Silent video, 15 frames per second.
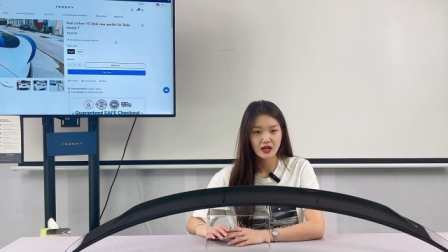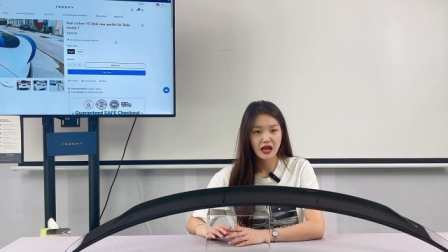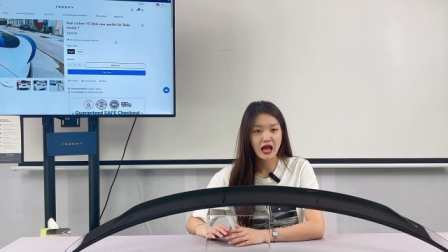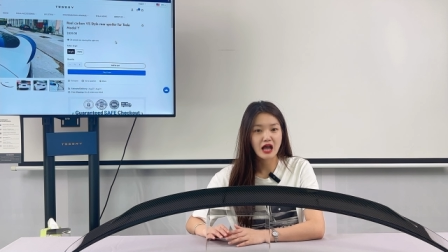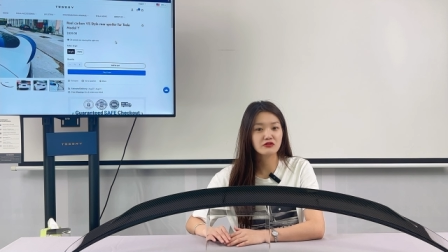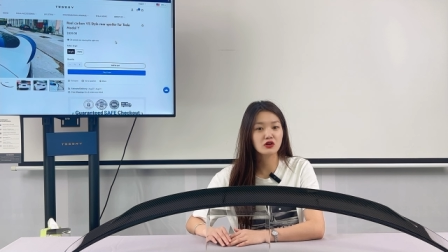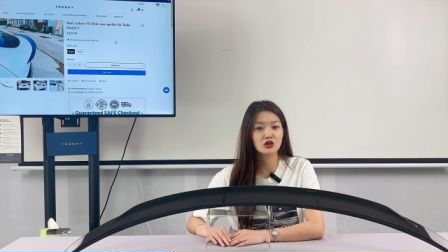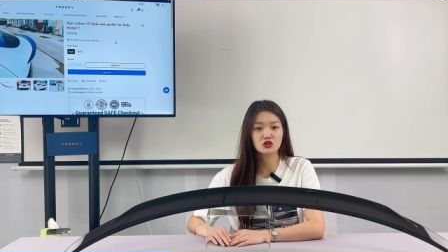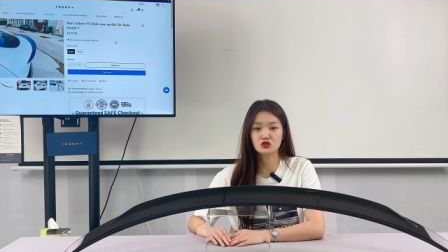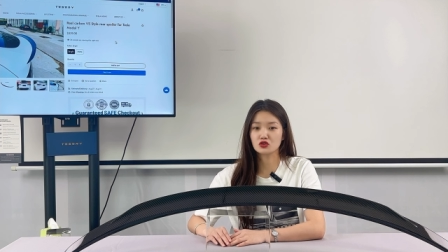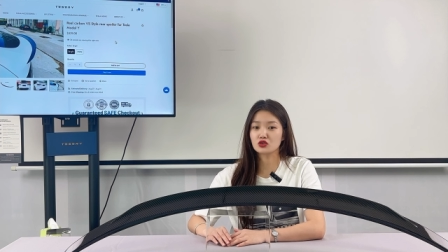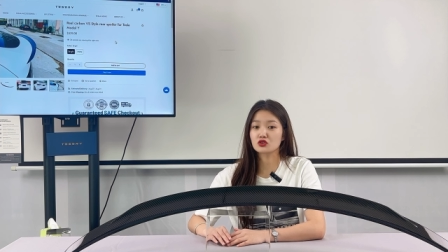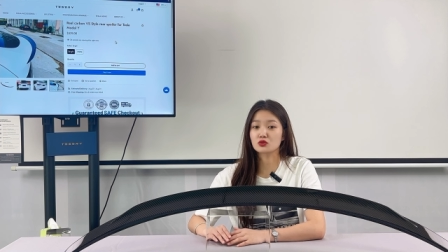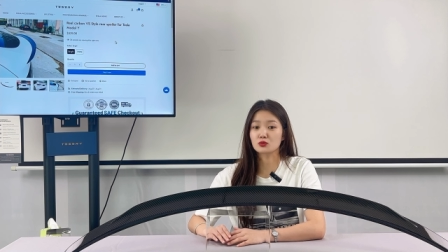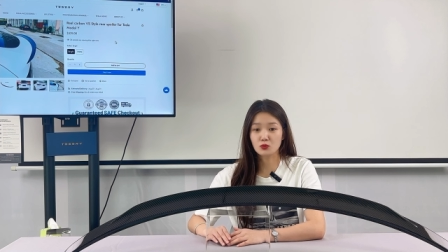I will
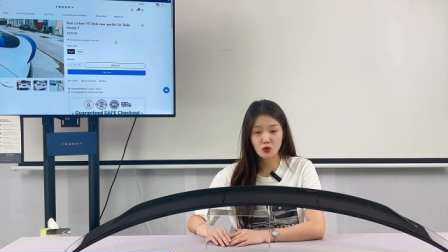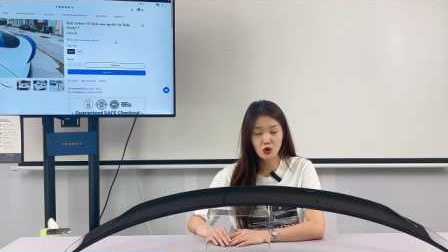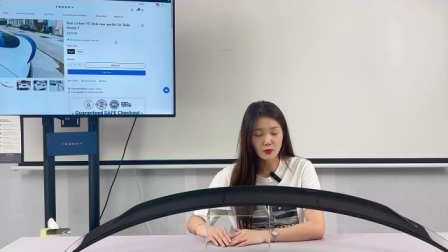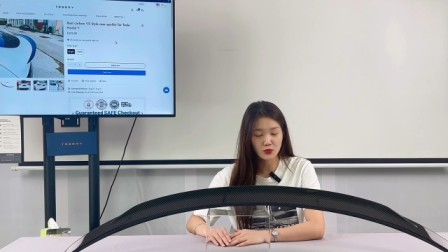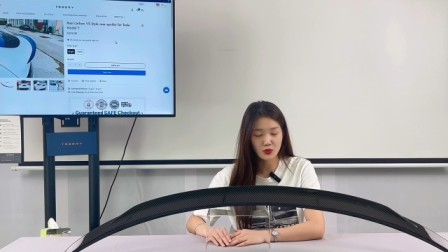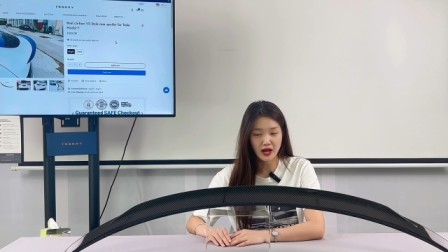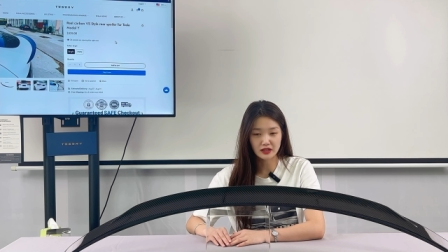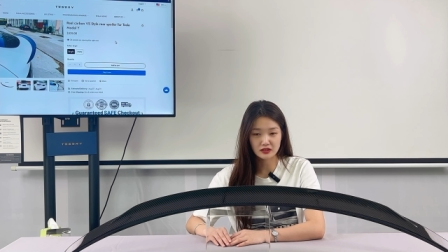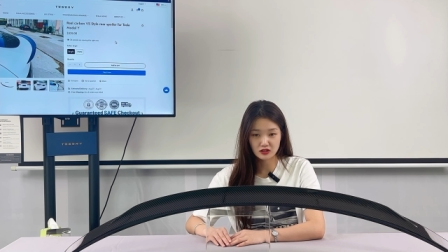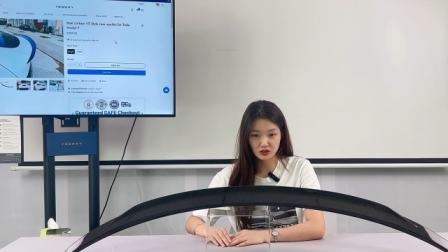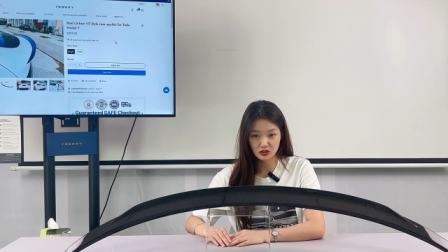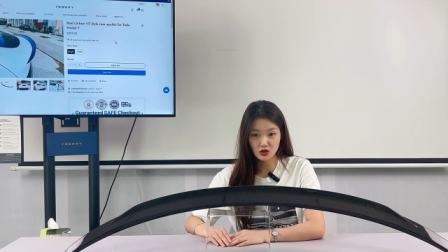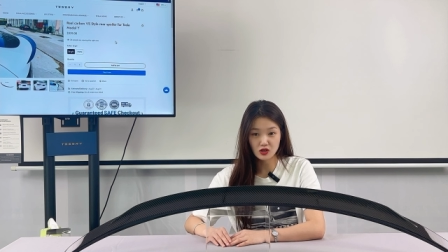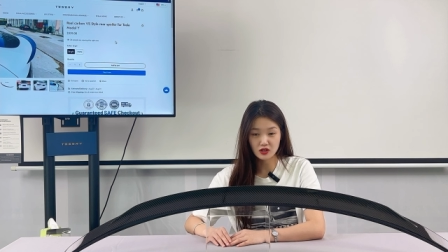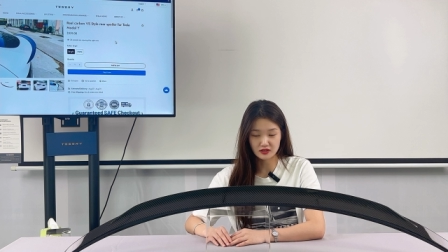introduce more
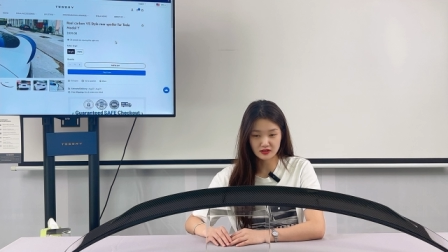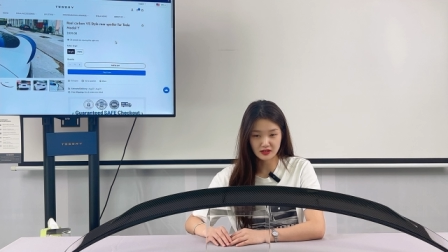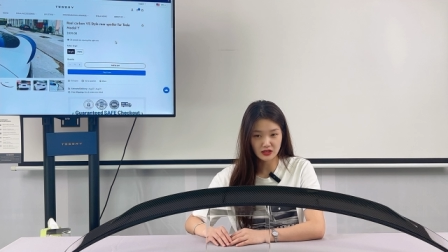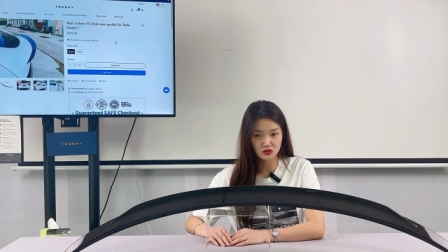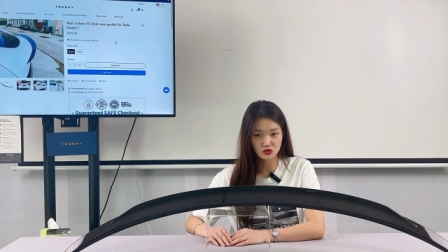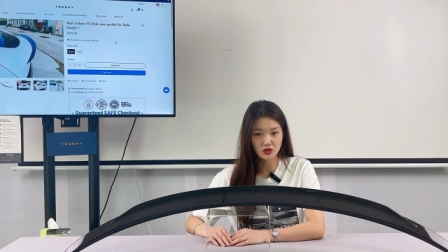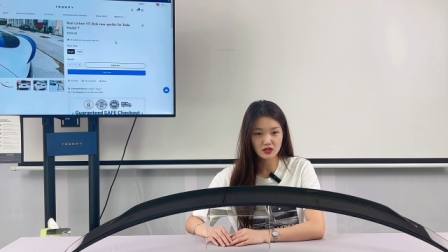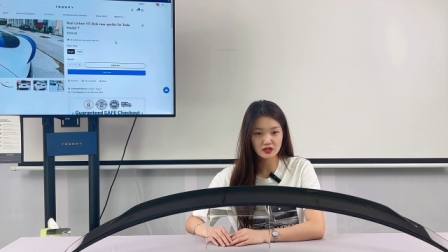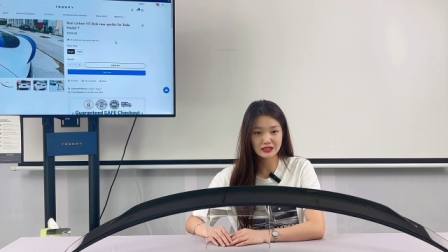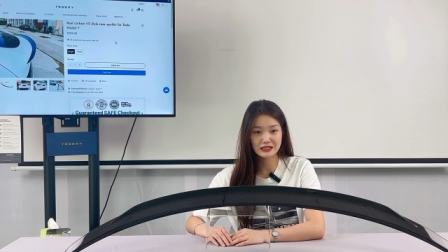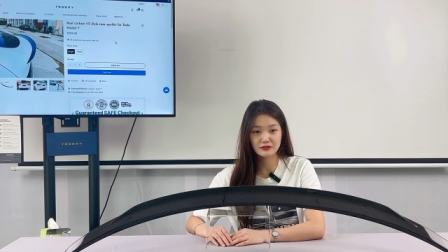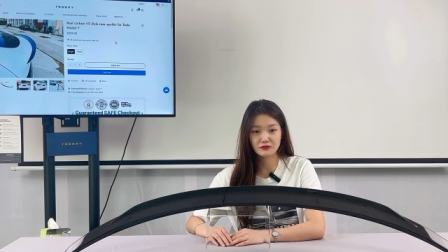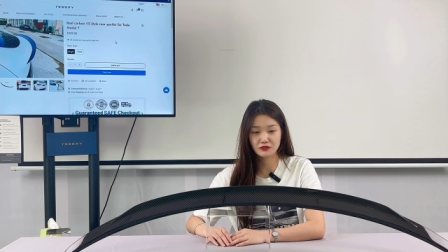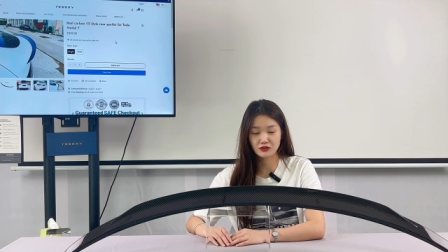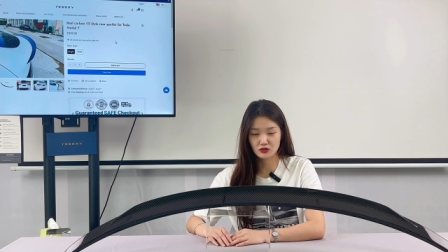practical accessories
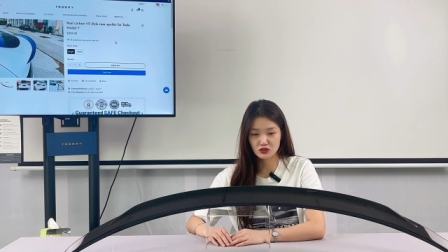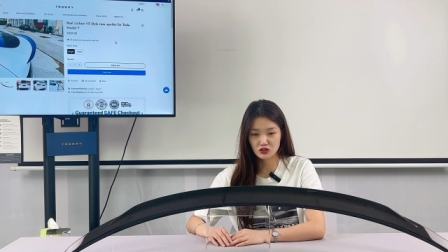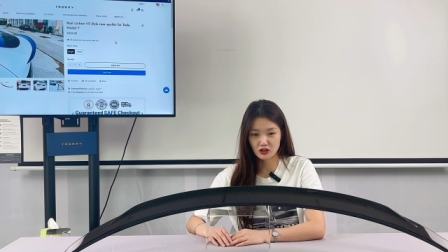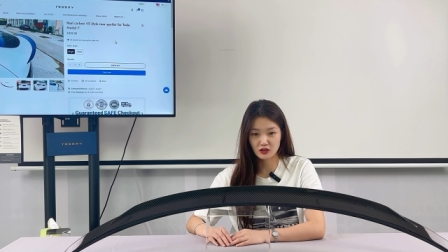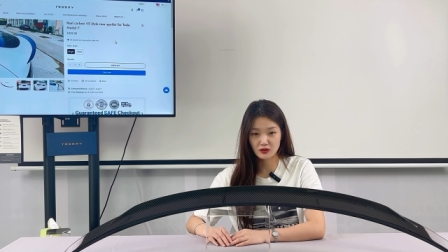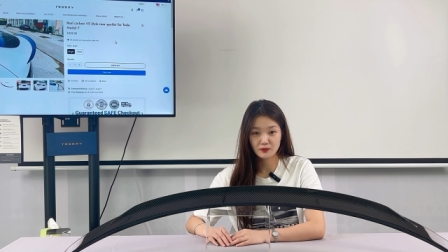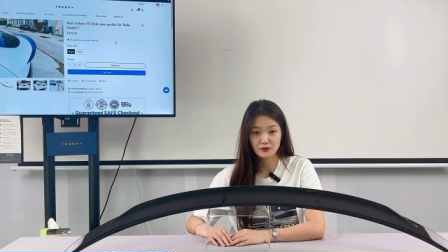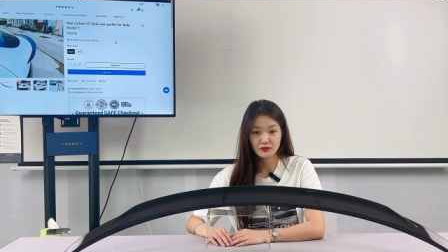in future.